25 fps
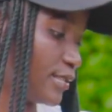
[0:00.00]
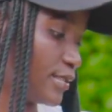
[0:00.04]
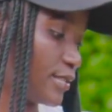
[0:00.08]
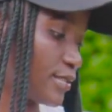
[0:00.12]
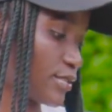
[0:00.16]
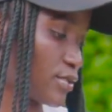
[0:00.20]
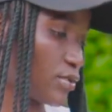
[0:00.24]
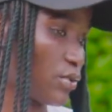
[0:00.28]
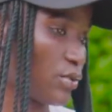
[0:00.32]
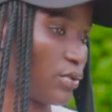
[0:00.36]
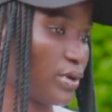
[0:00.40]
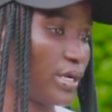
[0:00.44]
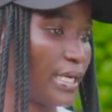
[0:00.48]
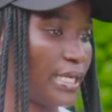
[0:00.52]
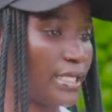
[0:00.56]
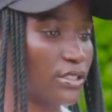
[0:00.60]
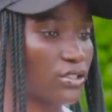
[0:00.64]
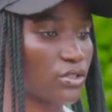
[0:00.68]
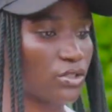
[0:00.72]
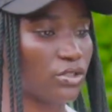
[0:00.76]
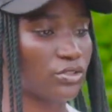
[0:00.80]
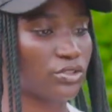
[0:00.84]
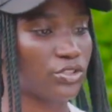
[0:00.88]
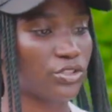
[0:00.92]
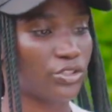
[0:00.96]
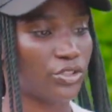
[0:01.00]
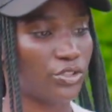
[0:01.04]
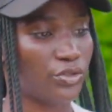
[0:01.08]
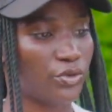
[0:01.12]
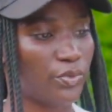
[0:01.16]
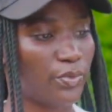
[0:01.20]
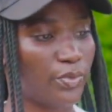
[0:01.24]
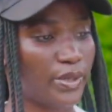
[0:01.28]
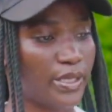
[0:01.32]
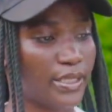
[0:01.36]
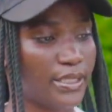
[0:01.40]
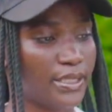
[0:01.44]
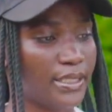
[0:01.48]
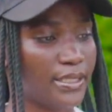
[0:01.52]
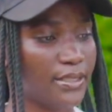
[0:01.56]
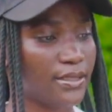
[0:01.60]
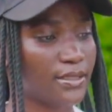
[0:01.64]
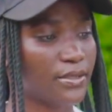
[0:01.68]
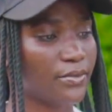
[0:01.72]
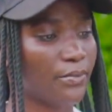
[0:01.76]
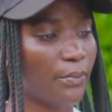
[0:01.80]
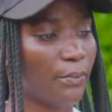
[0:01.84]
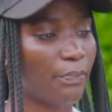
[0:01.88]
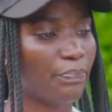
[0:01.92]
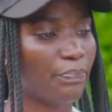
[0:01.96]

So let's continue by this.